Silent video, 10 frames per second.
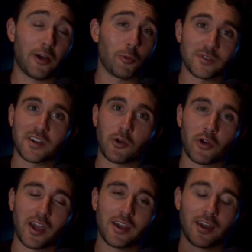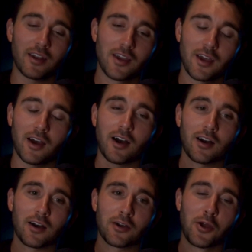I almost said croquet again.
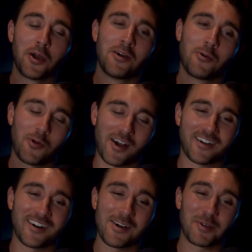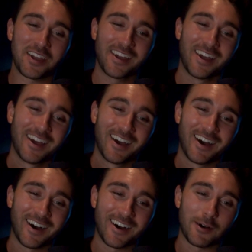Rock climbing.
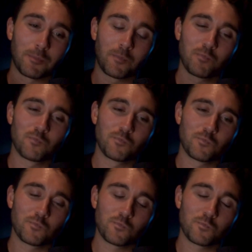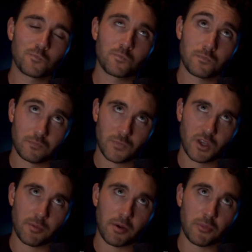Come
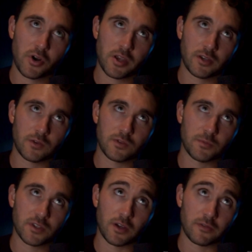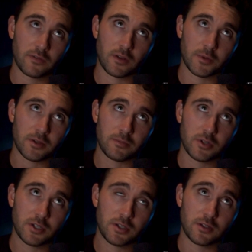on, brain, do some stuff. Come on,
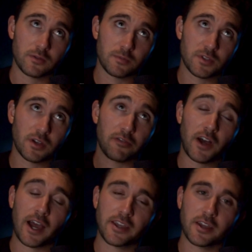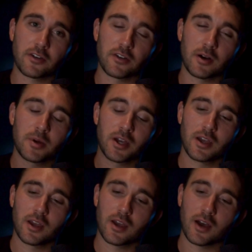brain, do some stuff. Hiking club.
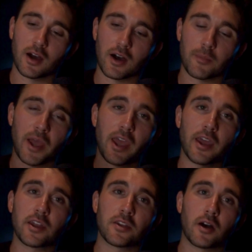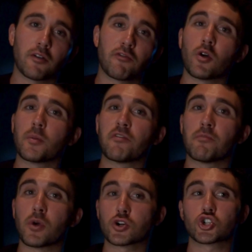And a form
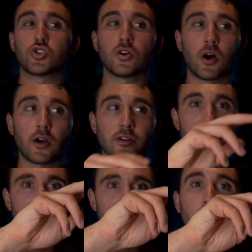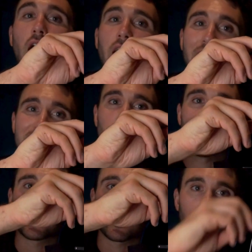of martial arts. Next
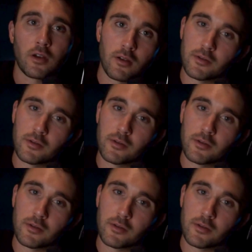question.